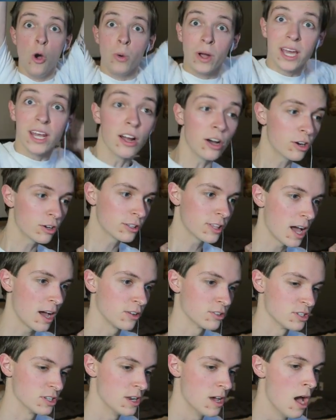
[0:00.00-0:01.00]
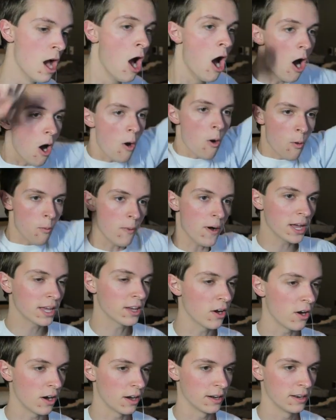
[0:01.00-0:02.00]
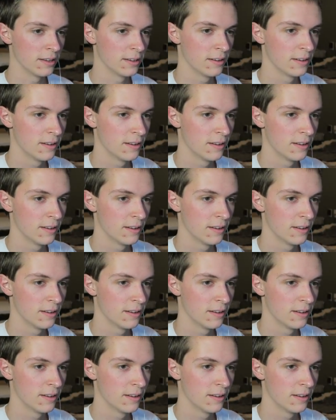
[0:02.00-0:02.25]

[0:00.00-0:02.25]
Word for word: We hit 100,000! Oh my god!